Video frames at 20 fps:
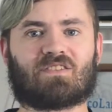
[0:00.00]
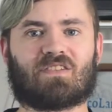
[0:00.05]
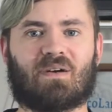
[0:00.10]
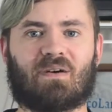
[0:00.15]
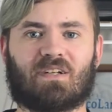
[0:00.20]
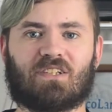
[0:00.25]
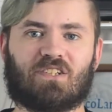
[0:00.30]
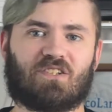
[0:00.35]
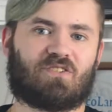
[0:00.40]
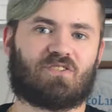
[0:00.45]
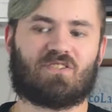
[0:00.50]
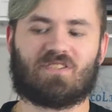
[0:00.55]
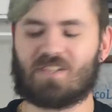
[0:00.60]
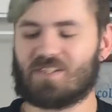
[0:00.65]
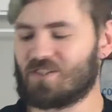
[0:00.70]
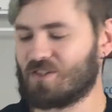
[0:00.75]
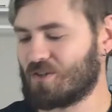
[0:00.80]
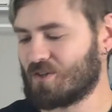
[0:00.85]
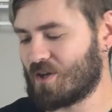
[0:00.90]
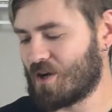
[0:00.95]
so I could use the
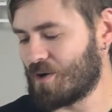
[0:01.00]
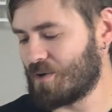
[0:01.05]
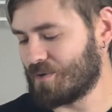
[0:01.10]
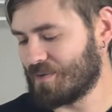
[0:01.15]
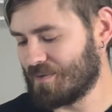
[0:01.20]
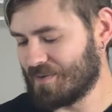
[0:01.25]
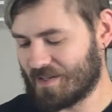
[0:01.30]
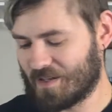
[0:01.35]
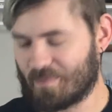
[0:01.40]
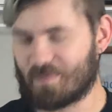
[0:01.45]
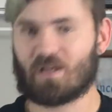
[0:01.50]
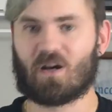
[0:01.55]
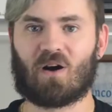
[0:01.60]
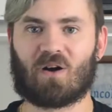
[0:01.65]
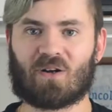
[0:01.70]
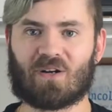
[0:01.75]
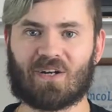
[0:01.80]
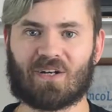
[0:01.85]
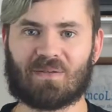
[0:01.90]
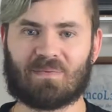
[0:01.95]
digital code. It'll be
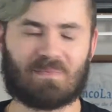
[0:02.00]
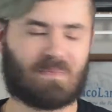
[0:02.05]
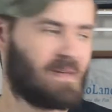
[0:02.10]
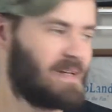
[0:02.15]
all good.